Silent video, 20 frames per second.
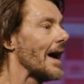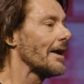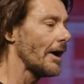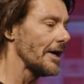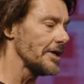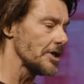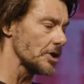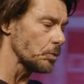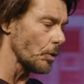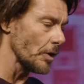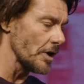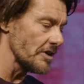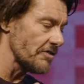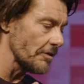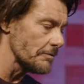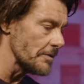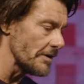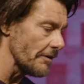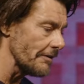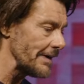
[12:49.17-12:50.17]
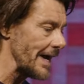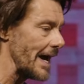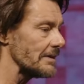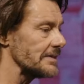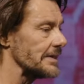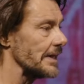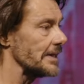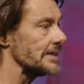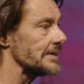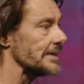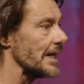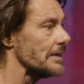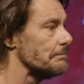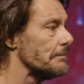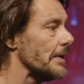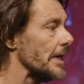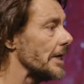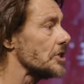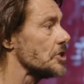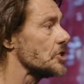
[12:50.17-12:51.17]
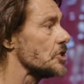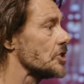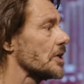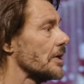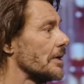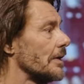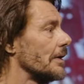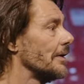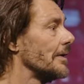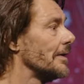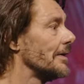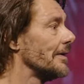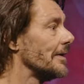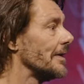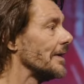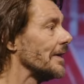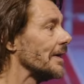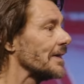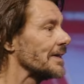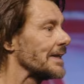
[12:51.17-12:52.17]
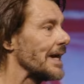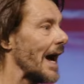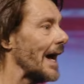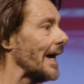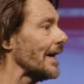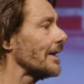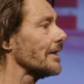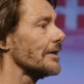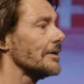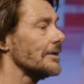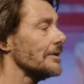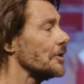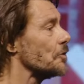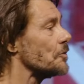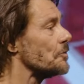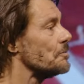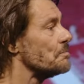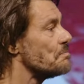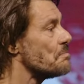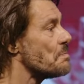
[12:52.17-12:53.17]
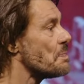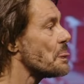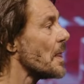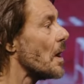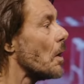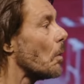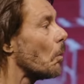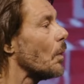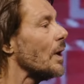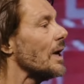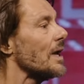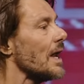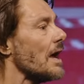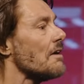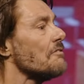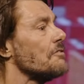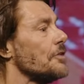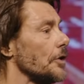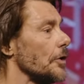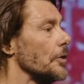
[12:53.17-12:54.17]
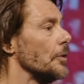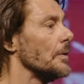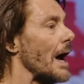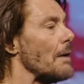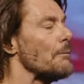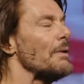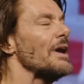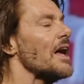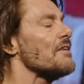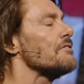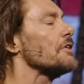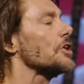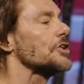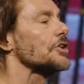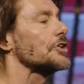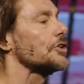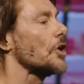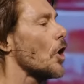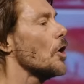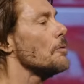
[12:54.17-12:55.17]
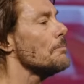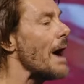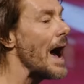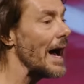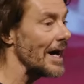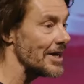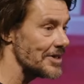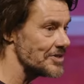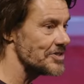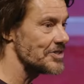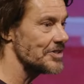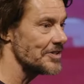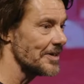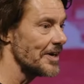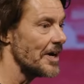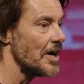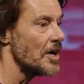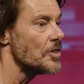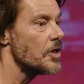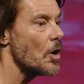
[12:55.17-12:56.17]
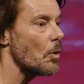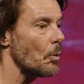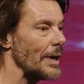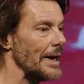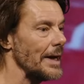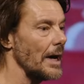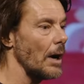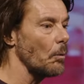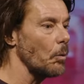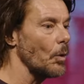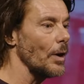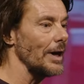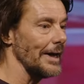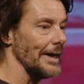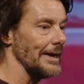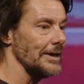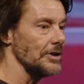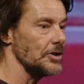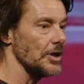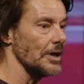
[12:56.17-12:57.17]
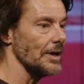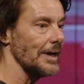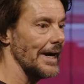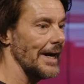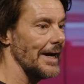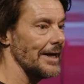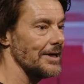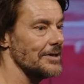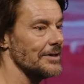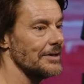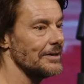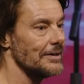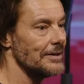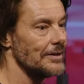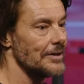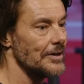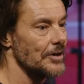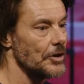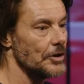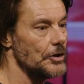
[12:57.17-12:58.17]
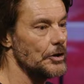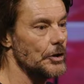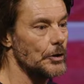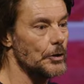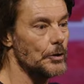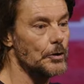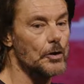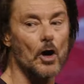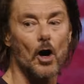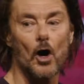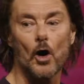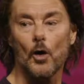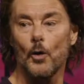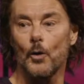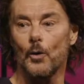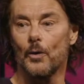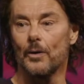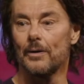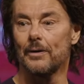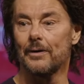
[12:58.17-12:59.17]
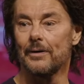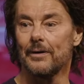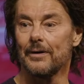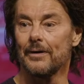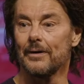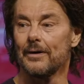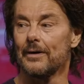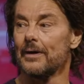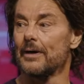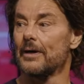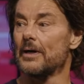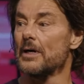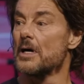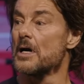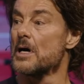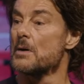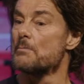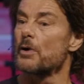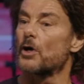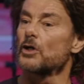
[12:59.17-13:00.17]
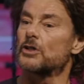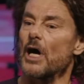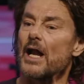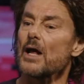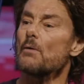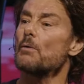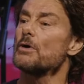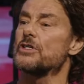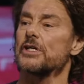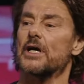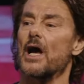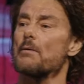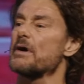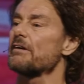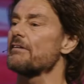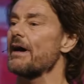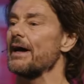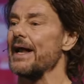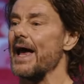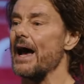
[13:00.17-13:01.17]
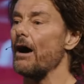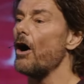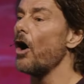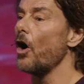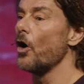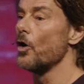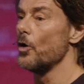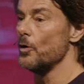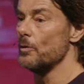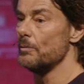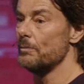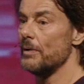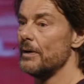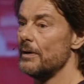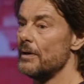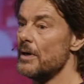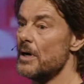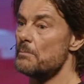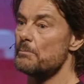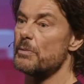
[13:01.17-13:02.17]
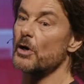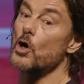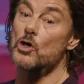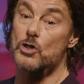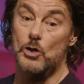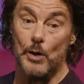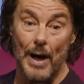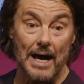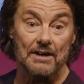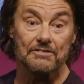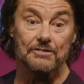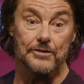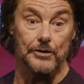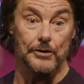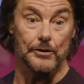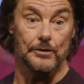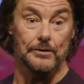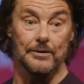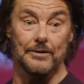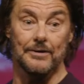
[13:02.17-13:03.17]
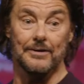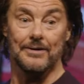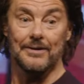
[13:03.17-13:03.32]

And I just wanted from the very outset to say, Mitch, Caitlin, we love you, and we love you so much that we are willing to let you go. Because I don't want you coming around our home because you have to.